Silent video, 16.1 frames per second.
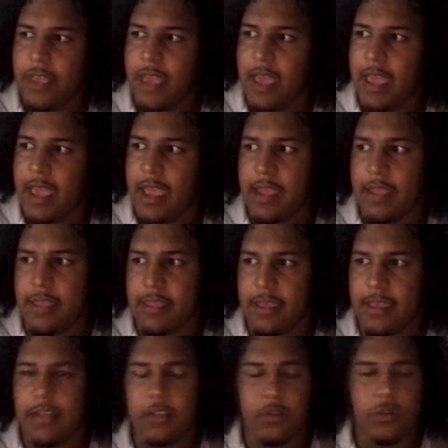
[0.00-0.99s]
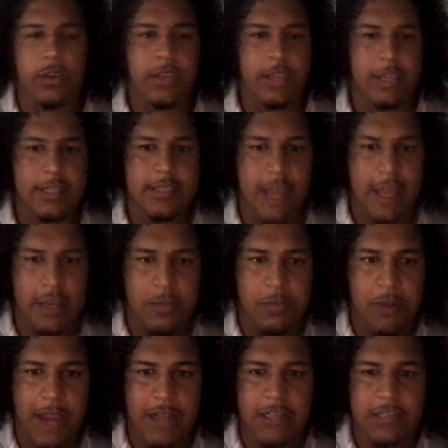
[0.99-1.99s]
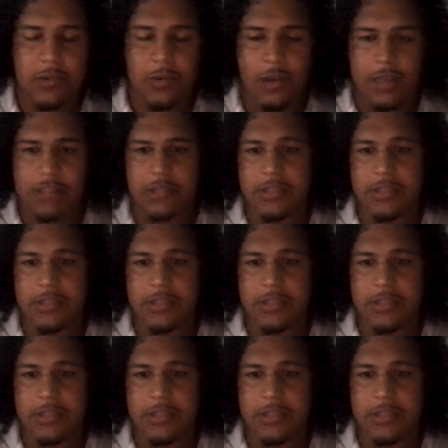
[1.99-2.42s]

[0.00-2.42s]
And then you can get signed to practice squad.